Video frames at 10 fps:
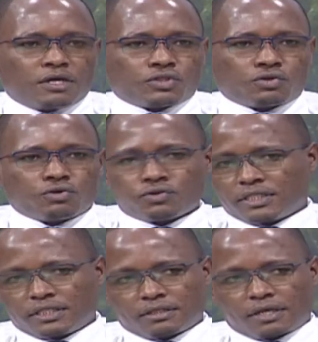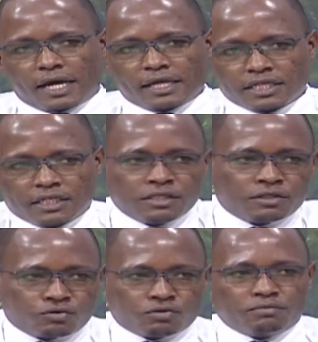So those are
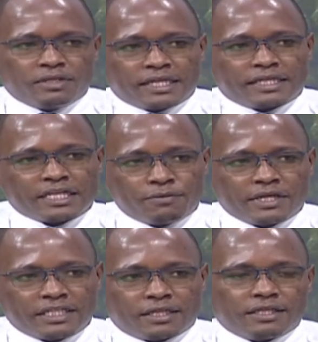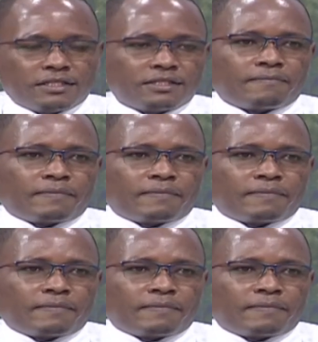could be the three major things.